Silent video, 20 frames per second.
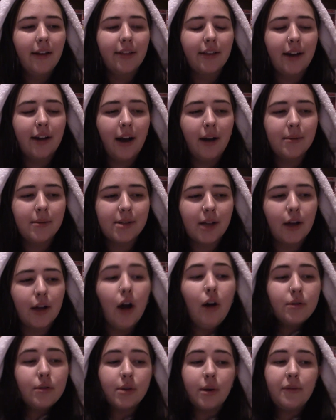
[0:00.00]
the guy was like,
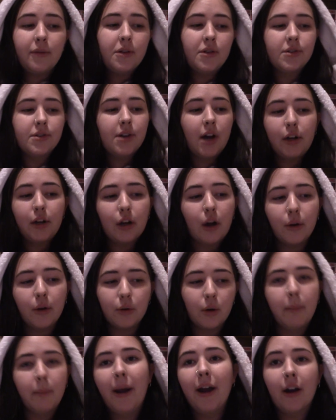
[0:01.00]
oh, so if you decide to go
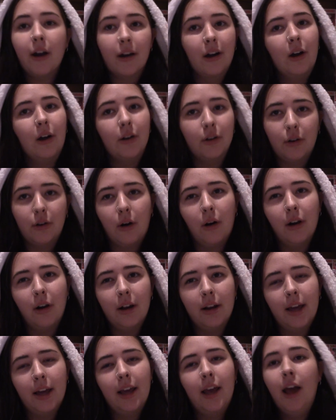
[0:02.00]
to America on your
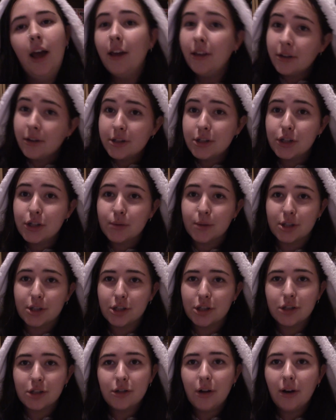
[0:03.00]
holiday, you can just
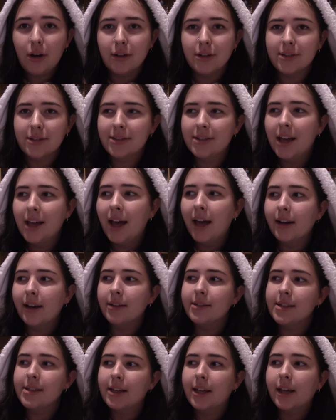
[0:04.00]
switch it to dollars. And
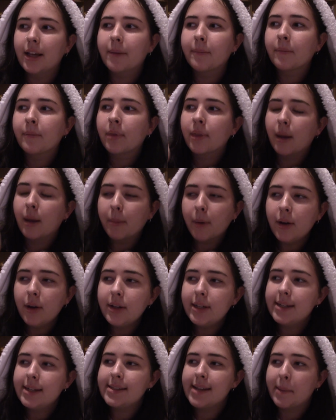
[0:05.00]
I was thinking, I'm
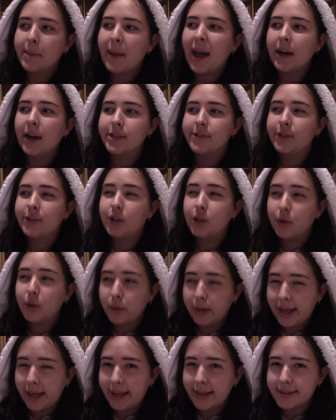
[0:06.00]
going to Disneyland Paris for
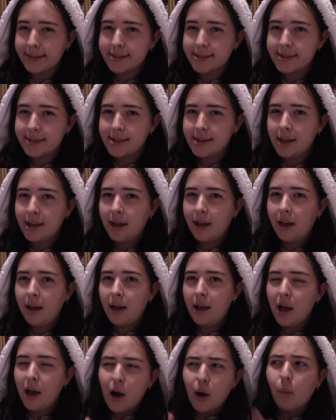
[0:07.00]
2 days.
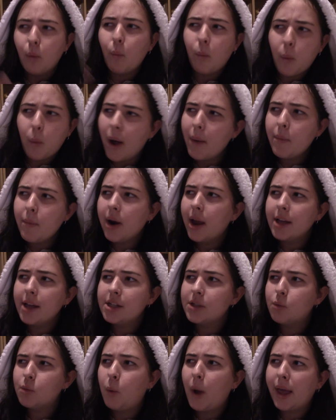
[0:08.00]
When will I
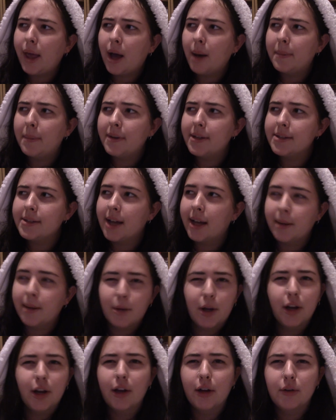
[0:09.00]
just wake up and decide
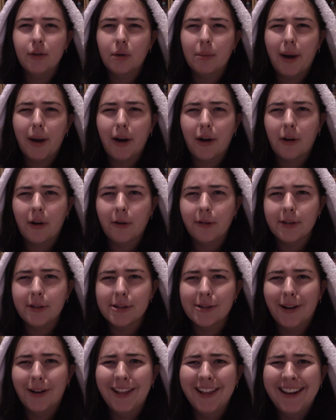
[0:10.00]
I'm going to go to America on
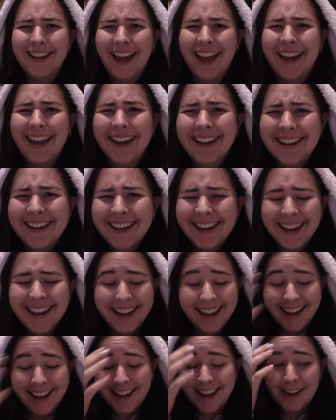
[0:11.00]
this holiday?
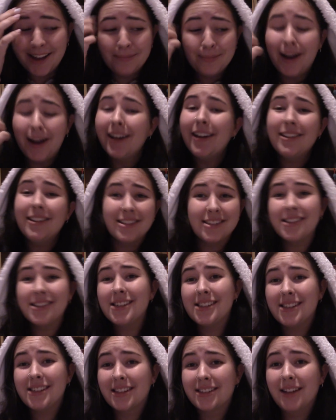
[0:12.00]
But I
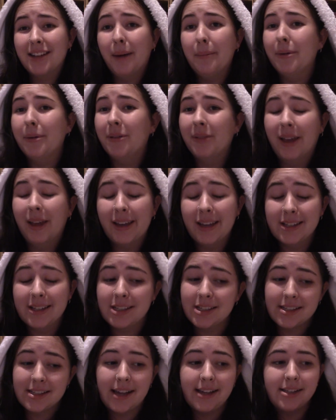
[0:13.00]
understood this example. Like,
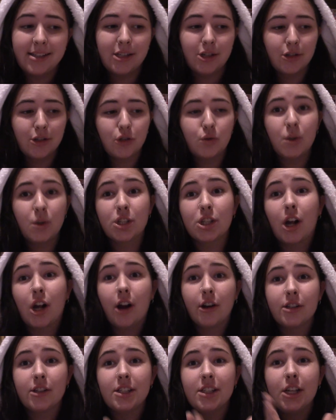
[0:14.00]
it's just that easy. You can switch the
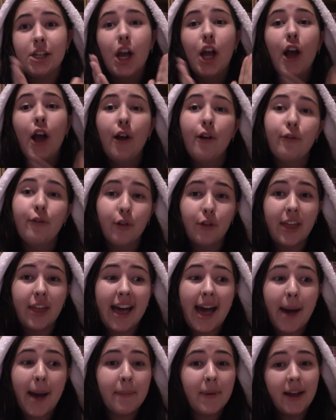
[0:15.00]
currency through
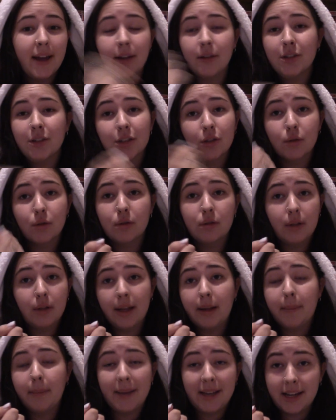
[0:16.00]
the app and it'll just
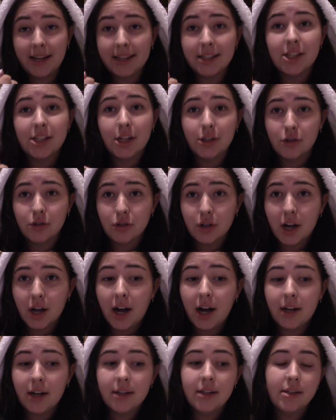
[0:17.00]
immediately change on your
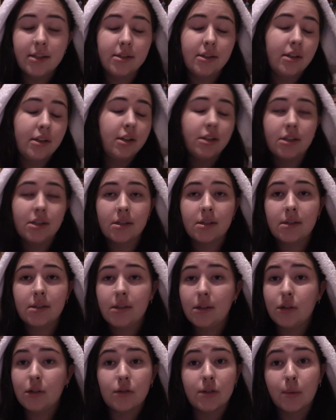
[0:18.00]
card, and so you can
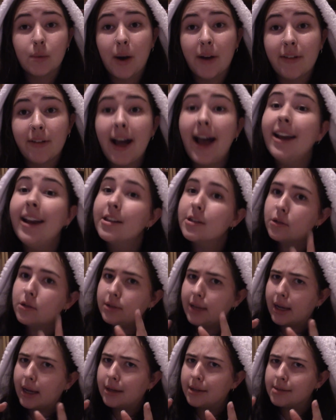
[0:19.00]
just use it wherever, and it's
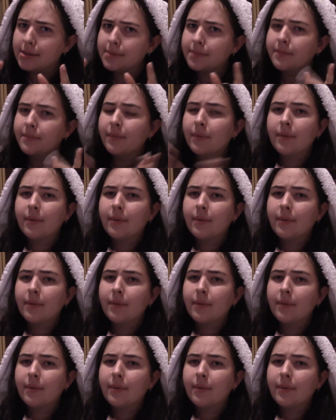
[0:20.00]
contactless.